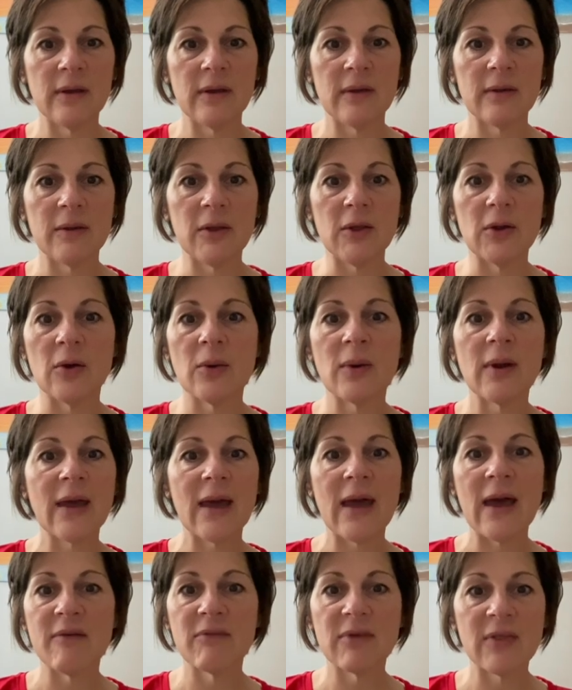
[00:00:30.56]
you know,
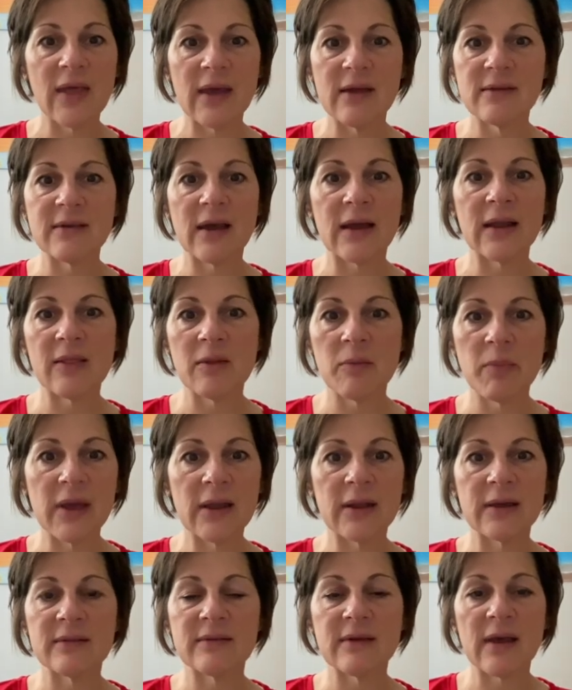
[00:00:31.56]
having the anxiety, the
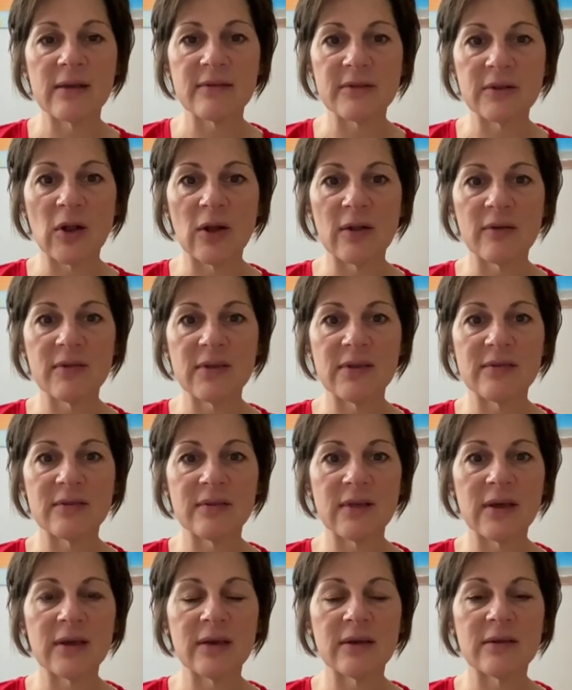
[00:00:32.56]
panic attacks and all of these
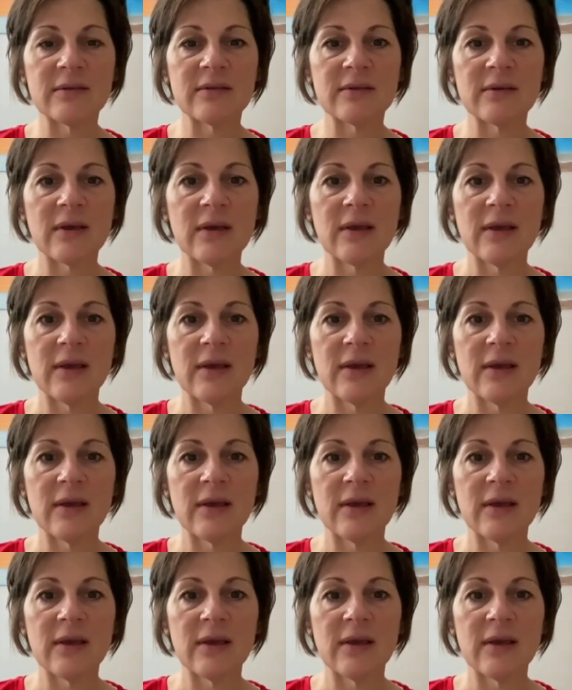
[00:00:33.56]
things,